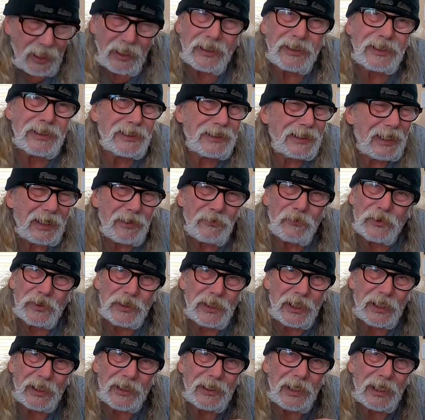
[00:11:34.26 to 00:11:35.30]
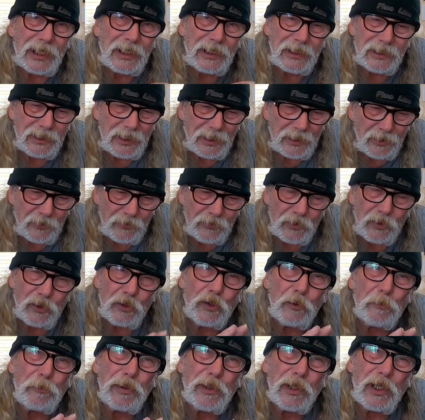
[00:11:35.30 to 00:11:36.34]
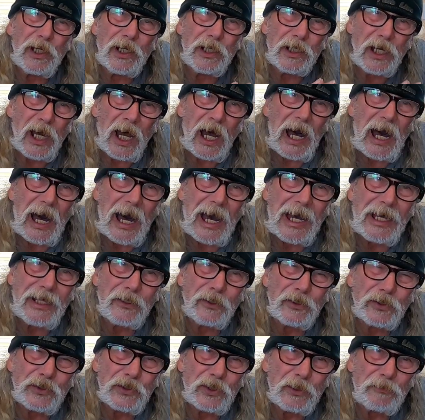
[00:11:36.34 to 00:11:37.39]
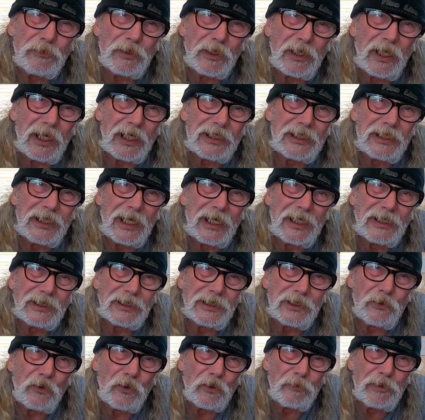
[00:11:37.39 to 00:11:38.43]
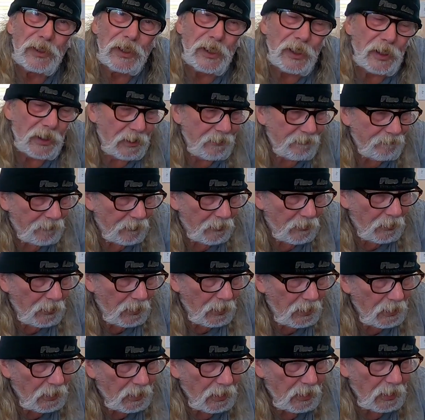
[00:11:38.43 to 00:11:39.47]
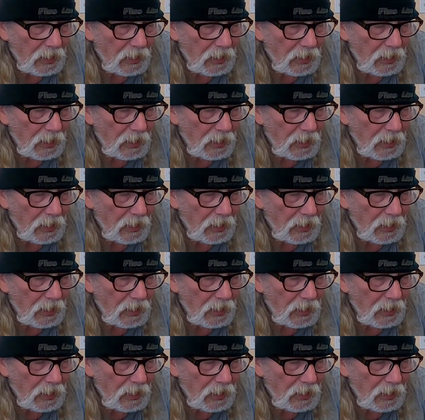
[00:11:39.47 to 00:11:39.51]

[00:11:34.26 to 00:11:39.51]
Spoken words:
that. That would get, like, you know, the little plug hot or something like that. So you want to be careful